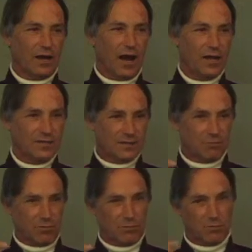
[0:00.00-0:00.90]
and
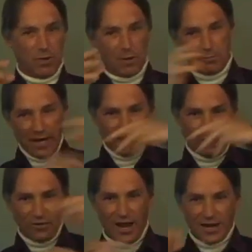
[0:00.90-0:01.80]
by
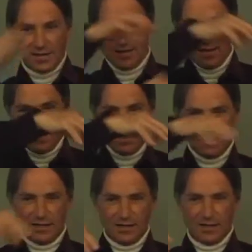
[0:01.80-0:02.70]
connecting
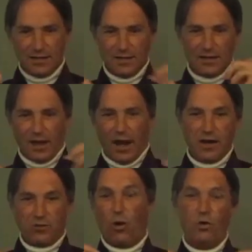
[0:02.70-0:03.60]

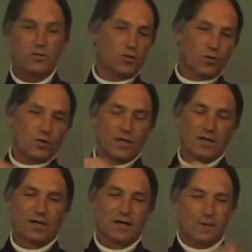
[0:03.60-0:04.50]
and also
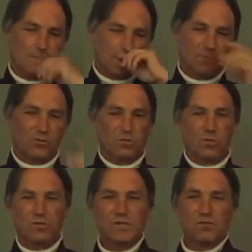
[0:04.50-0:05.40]

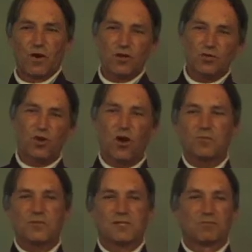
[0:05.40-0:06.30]
with
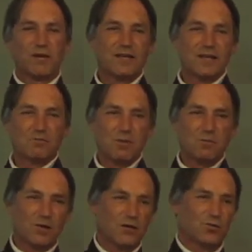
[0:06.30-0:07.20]
workshops, bringing
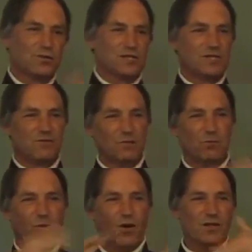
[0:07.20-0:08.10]
people to these different
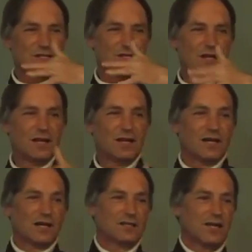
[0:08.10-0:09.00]
points,
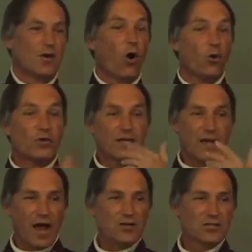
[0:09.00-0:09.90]
decoding
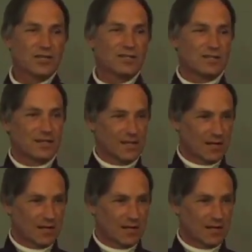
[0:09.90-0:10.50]
ancient